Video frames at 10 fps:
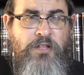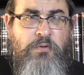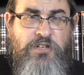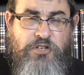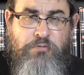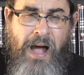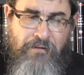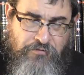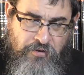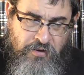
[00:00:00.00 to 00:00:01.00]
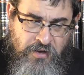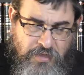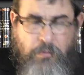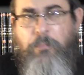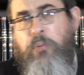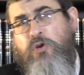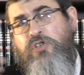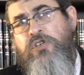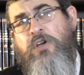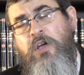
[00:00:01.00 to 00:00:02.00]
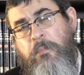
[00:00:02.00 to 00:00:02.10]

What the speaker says: There was a draft that would push